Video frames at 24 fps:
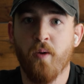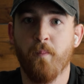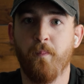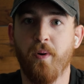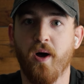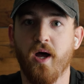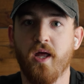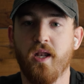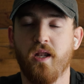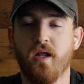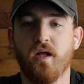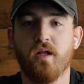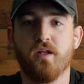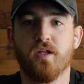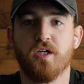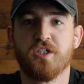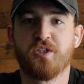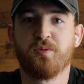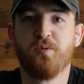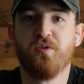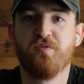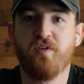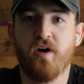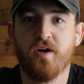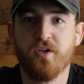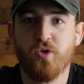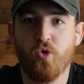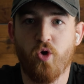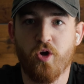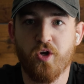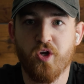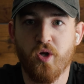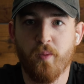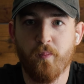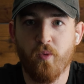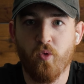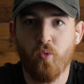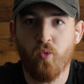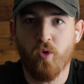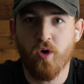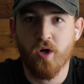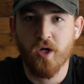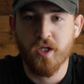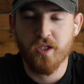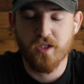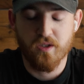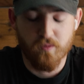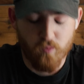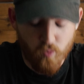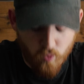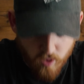But let's move on to our number one, the